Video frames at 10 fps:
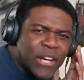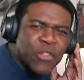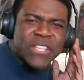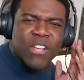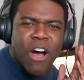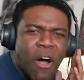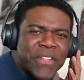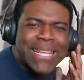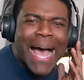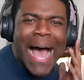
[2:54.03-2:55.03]
I do this all
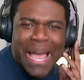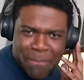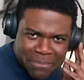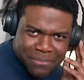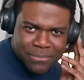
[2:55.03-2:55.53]
the time.